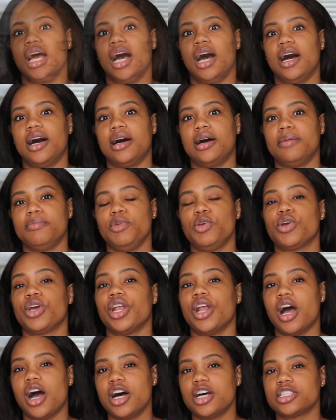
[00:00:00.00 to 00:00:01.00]
You
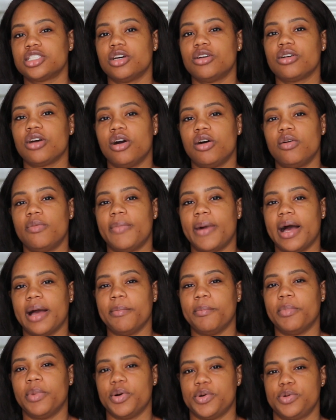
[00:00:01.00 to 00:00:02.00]
can also go
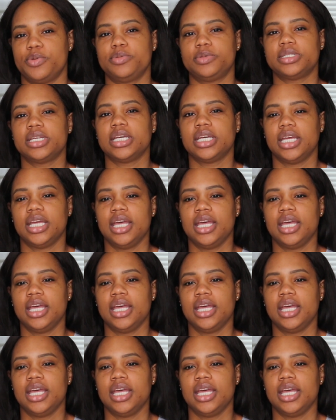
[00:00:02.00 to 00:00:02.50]
by boat,